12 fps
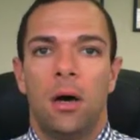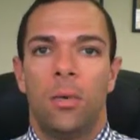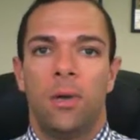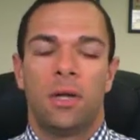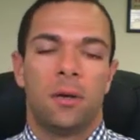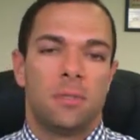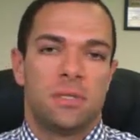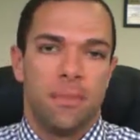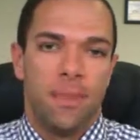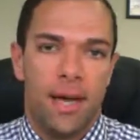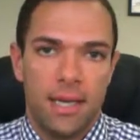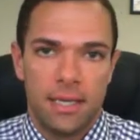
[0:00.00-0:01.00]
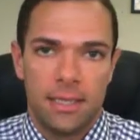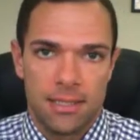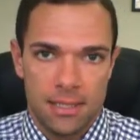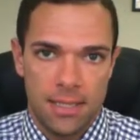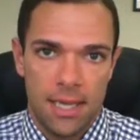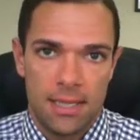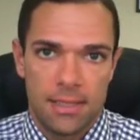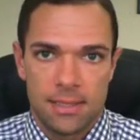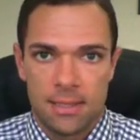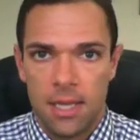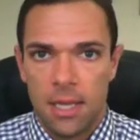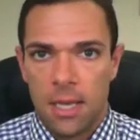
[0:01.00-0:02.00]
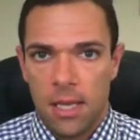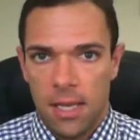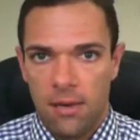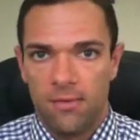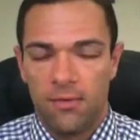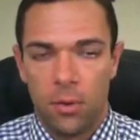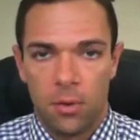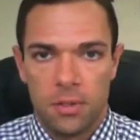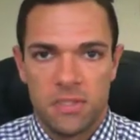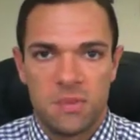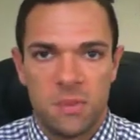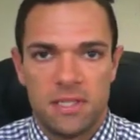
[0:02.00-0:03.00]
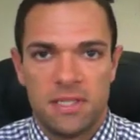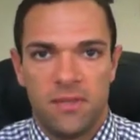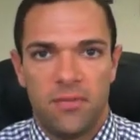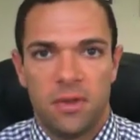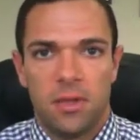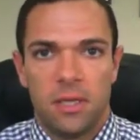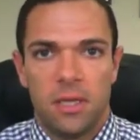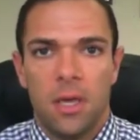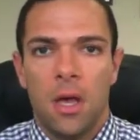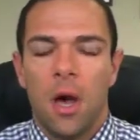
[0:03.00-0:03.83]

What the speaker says: when it comes to buying in the States and Florida specifically.